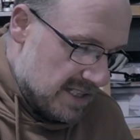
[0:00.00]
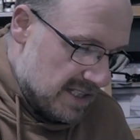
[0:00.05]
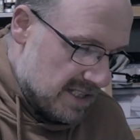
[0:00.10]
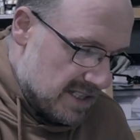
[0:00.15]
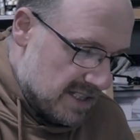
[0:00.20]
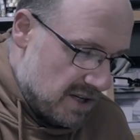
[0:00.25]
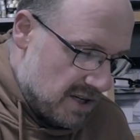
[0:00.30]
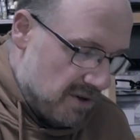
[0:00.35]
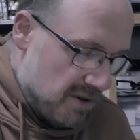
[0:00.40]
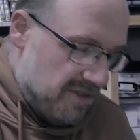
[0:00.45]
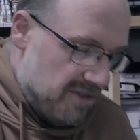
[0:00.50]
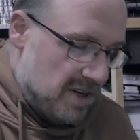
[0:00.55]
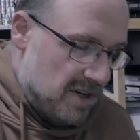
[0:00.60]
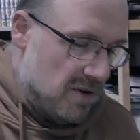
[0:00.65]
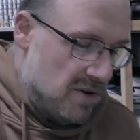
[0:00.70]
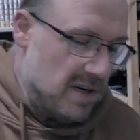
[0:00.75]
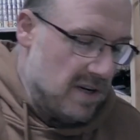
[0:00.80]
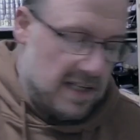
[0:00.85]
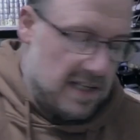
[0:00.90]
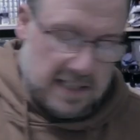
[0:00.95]
so a
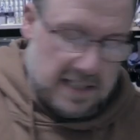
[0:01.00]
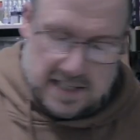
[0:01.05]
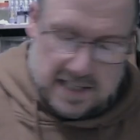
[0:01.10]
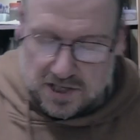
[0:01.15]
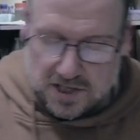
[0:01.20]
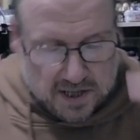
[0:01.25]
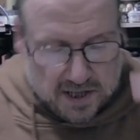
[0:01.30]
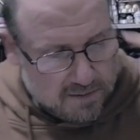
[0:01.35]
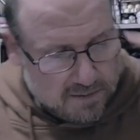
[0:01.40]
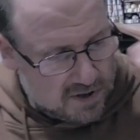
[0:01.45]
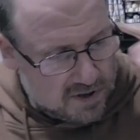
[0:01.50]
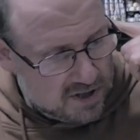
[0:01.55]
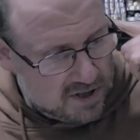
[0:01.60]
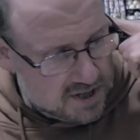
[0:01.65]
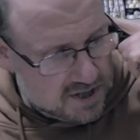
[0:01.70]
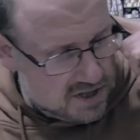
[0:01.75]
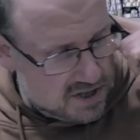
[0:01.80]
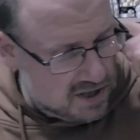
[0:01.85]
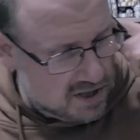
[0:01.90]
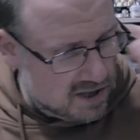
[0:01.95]
few lucky charms
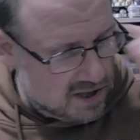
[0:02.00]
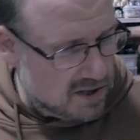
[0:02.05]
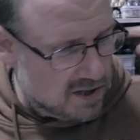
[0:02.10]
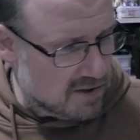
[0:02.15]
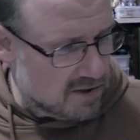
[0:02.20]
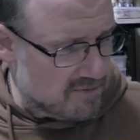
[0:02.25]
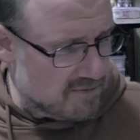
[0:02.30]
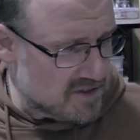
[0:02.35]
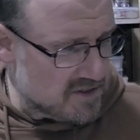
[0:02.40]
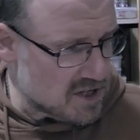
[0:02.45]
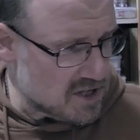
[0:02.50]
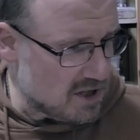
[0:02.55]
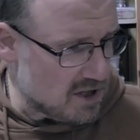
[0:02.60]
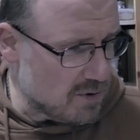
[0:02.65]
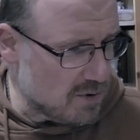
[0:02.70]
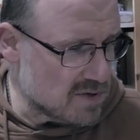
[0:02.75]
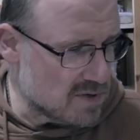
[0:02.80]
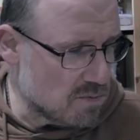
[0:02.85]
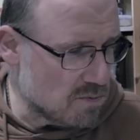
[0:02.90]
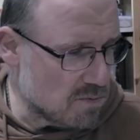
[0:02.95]
because Tulu,
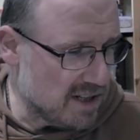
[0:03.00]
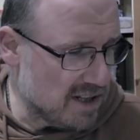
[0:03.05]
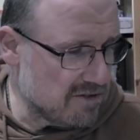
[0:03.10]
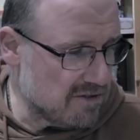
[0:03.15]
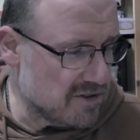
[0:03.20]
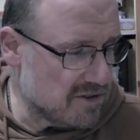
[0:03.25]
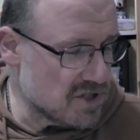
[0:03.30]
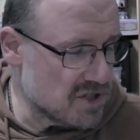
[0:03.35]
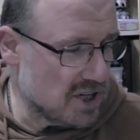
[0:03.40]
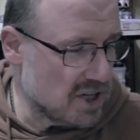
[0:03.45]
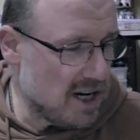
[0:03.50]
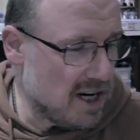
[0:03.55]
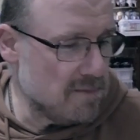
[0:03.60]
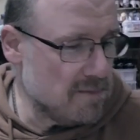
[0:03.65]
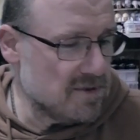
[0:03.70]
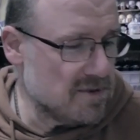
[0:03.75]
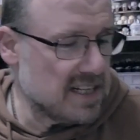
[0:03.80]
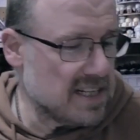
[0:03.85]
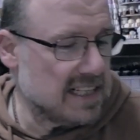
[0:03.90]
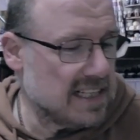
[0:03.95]
Tulu is one for
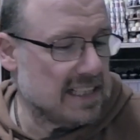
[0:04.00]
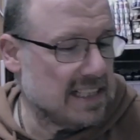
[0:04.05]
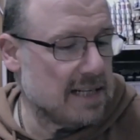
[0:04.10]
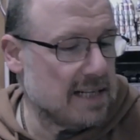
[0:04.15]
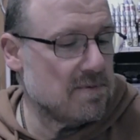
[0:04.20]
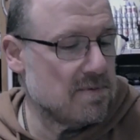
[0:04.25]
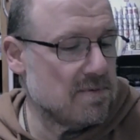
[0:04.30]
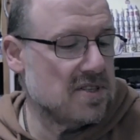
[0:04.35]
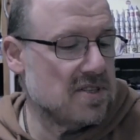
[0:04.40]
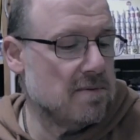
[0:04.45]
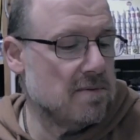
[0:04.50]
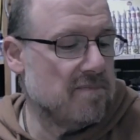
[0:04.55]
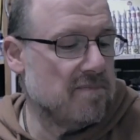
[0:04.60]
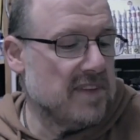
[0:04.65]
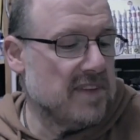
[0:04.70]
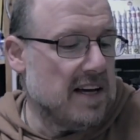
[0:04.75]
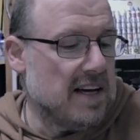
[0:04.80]
charms and clips them